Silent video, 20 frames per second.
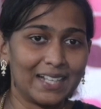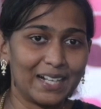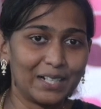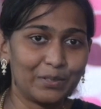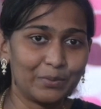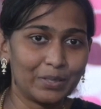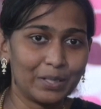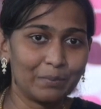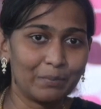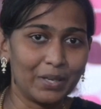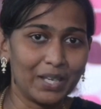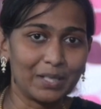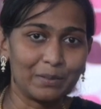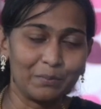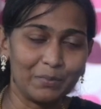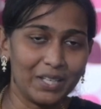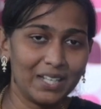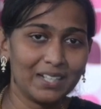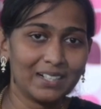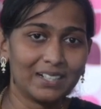that will make
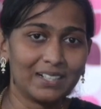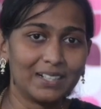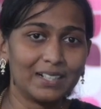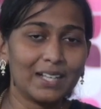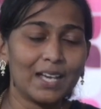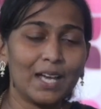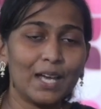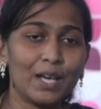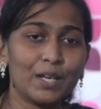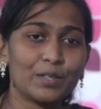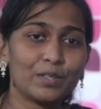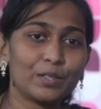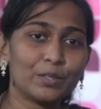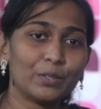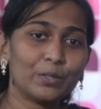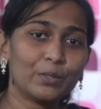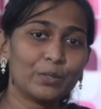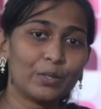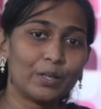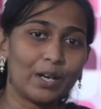me hurt.
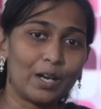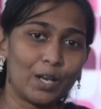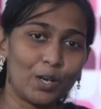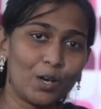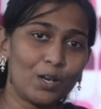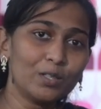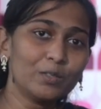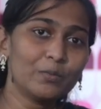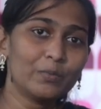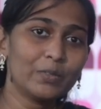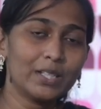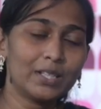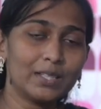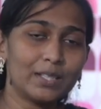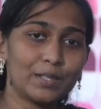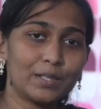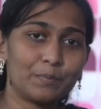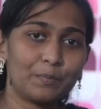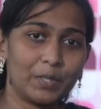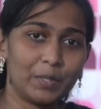So along with
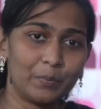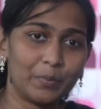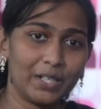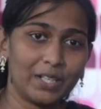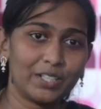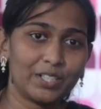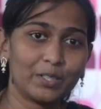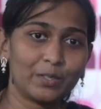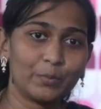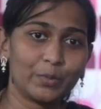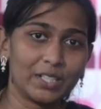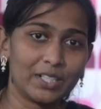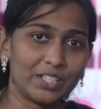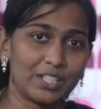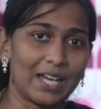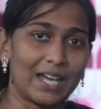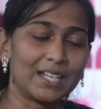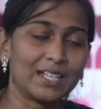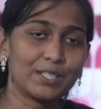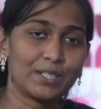this preparation, with the
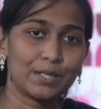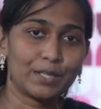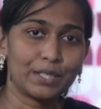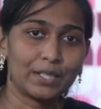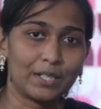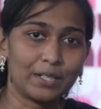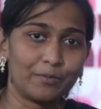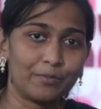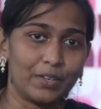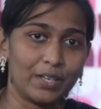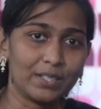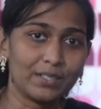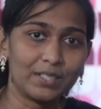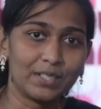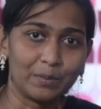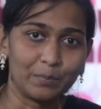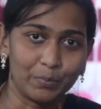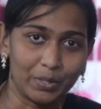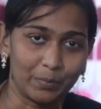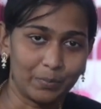challenges that I faced
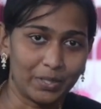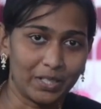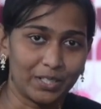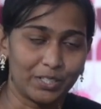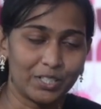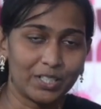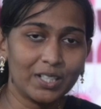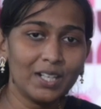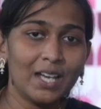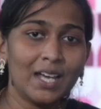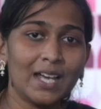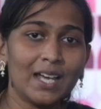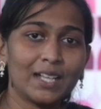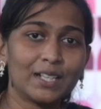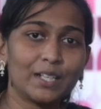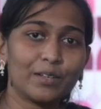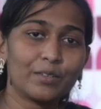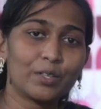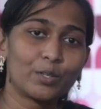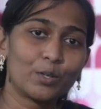in preparation,
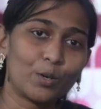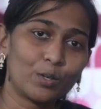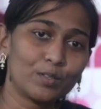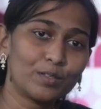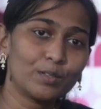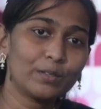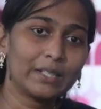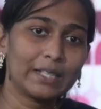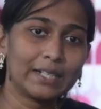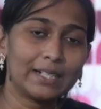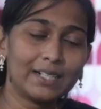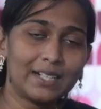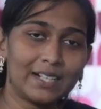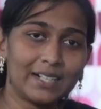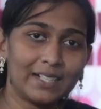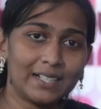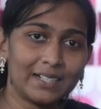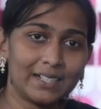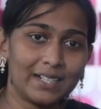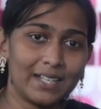there were also
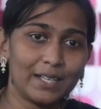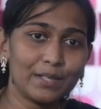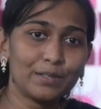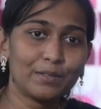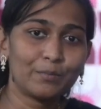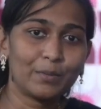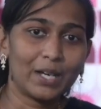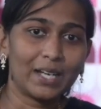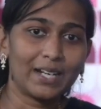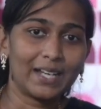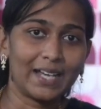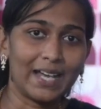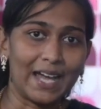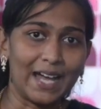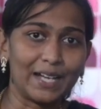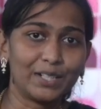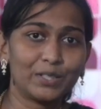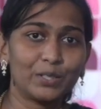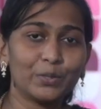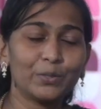guilt-ridden days where I
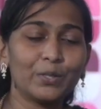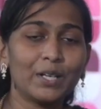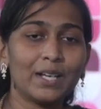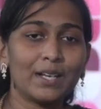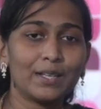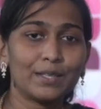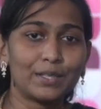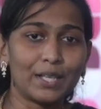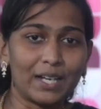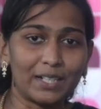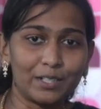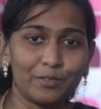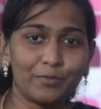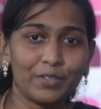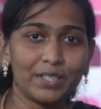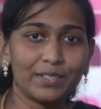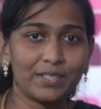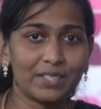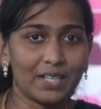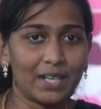had to
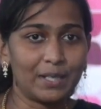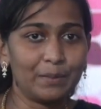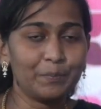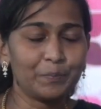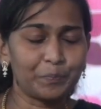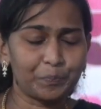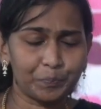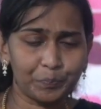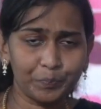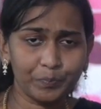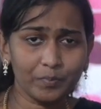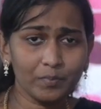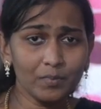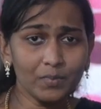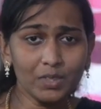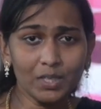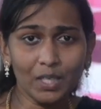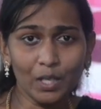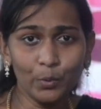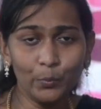sacrifice time
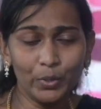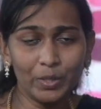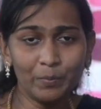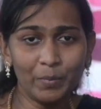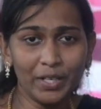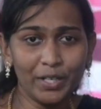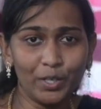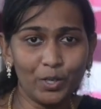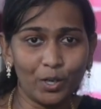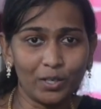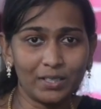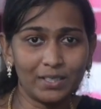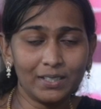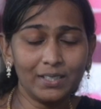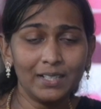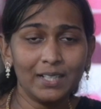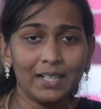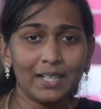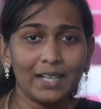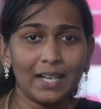with my
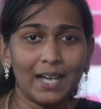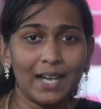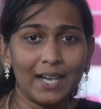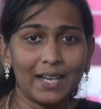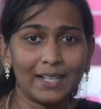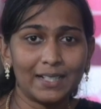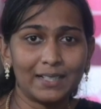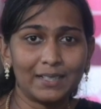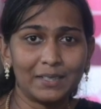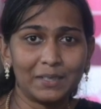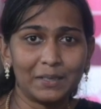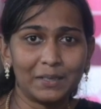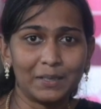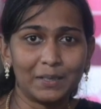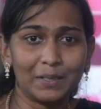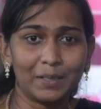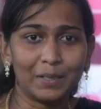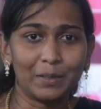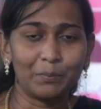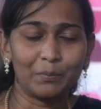daughter, and
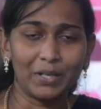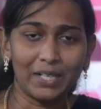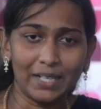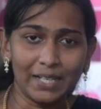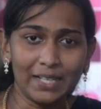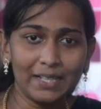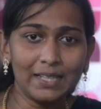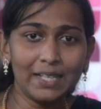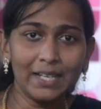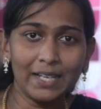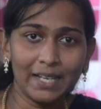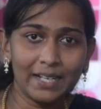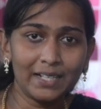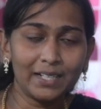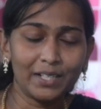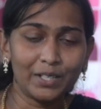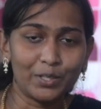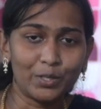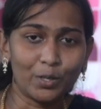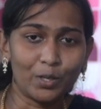but in the end,
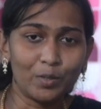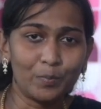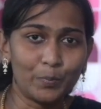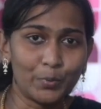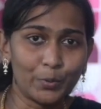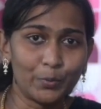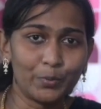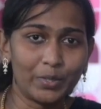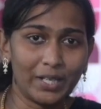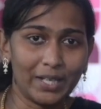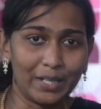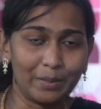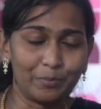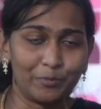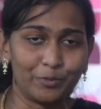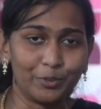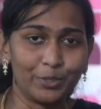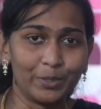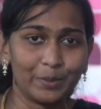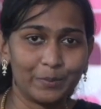it all proved
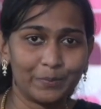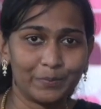helpful.